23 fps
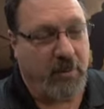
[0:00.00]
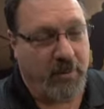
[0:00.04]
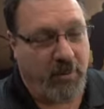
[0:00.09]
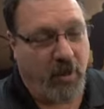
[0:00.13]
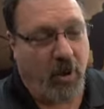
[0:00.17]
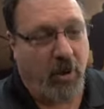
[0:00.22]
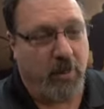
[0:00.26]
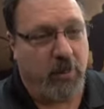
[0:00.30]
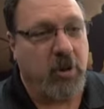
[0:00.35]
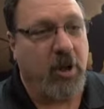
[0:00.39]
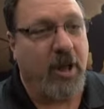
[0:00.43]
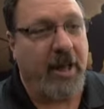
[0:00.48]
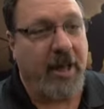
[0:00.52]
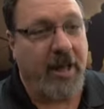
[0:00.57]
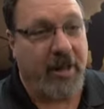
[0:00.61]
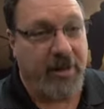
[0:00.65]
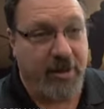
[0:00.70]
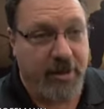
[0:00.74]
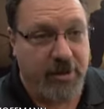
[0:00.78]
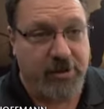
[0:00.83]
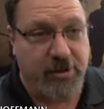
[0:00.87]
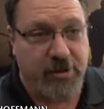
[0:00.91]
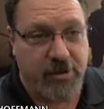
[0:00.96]
Our plan
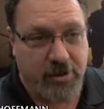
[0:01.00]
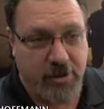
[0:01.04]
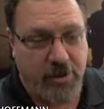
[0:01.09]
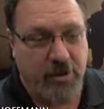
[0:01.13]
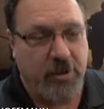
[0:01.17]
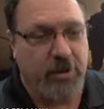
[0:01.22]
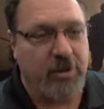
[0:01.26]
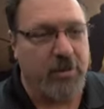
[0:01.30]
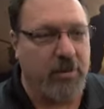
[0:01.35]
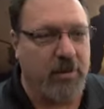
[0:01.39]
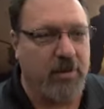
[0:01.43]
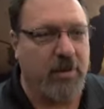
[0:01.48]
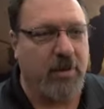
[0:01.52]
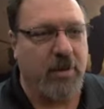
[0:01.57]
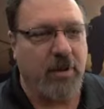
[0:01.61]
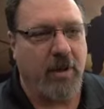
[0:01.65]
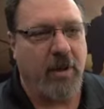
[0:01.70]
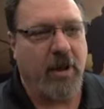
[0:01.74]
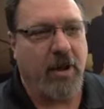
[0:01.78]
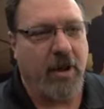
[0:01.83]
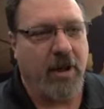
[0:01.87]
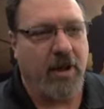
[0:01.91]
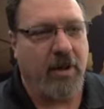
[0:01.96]
is to
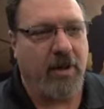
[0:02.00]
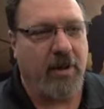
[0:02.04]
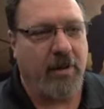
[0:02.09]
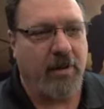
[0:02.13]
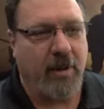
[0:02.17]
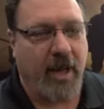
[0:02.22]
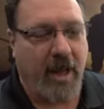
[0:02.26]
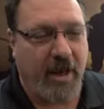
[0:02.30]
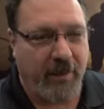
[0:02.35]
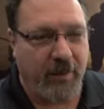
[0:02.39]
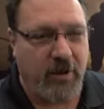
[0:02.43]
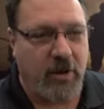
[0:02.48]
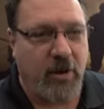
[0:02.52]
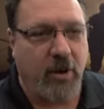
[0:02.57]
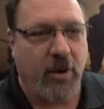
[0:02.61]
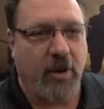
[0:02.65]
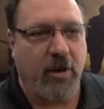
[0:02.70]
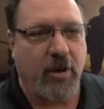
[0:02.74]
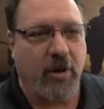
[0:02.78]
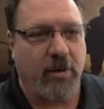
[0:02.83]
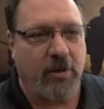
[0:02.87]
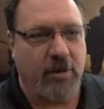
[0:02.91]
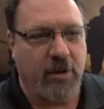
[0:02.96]
have it
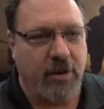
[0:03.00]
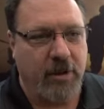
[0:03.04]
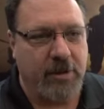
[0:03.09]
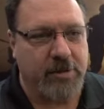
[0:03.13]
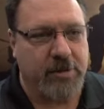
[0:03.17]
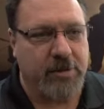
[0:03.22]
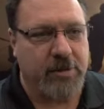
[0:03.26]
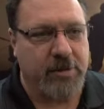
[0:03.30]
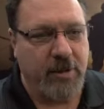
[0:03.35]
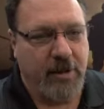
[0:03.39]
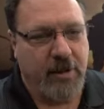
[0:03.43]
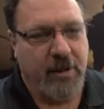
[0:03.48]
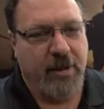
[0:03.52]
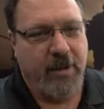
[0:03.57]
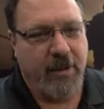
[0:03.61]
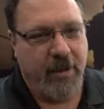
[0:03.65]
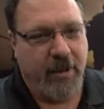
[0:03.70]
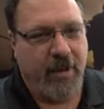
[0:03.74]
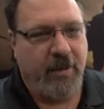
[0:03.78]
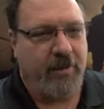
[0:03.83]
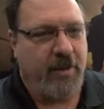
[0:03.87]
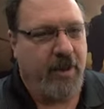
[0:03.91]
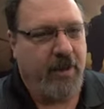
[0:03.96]
on our list,
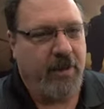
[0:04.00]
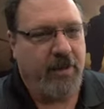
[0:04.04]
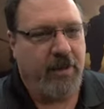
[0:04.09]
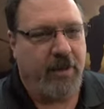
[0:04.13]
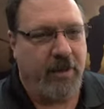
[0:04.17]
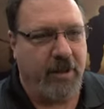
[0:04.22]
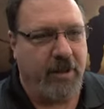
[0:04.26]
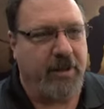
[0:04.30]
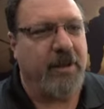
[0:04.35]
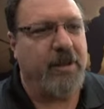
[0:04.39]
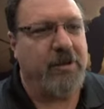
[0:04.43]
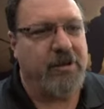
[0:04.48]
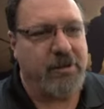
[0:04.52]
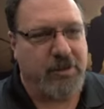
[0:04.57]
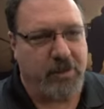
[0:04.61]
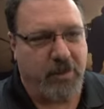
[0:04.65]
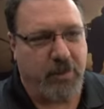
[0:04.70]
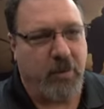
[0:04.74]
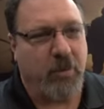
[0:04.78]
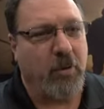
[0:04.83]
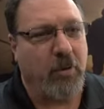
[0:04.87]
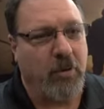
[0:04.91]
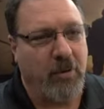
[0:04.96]
and then it gets
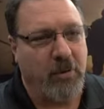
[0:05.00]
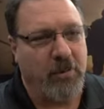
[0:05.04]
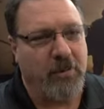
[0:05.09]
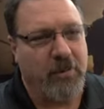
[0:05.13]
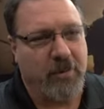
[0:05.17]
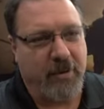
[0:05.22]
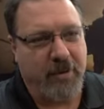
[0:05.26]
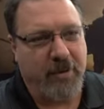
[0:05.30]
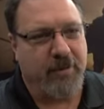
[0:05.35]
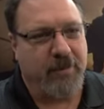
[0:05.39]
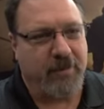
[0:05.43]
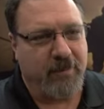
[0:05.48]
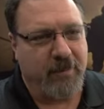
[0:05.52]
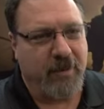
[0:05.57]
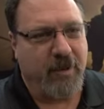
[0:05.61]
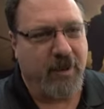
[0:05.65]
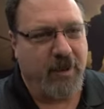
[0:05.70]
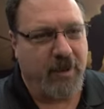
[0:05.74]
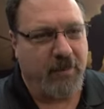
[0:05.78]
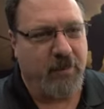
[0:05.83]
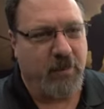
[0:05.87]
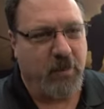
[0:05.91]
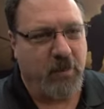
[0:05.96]
approved,
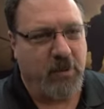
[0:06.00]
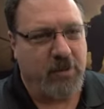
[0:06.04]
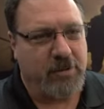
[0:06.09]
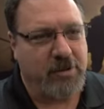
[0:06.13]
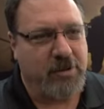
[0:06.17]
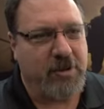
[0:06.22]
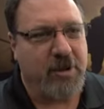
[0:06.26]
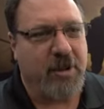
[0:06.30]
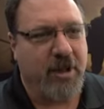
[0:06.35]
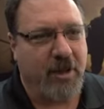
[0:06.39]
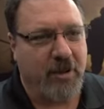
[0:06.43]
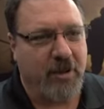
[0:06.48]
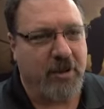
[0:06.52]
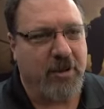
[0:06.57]
and we'll see how